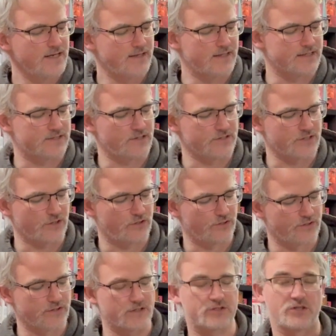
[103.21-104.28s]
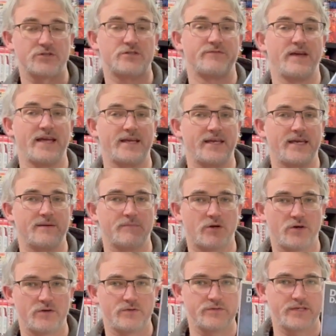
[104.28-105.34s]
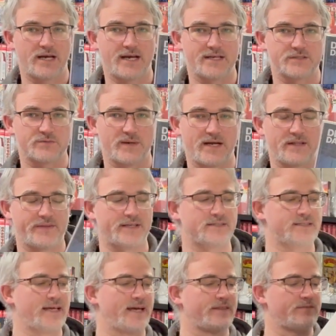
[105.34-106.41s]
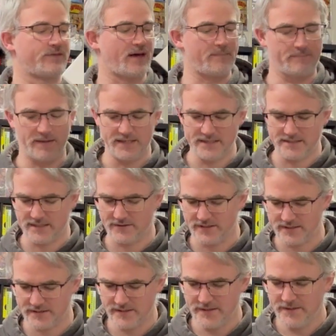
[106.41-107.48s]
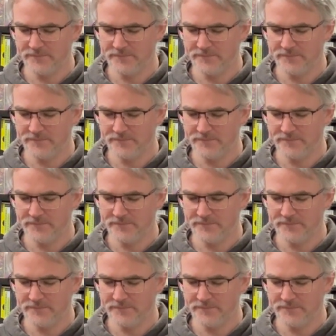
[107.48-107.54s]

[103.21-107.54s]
This does include an exclusive in-game code as well, and that's the end of that mini-series.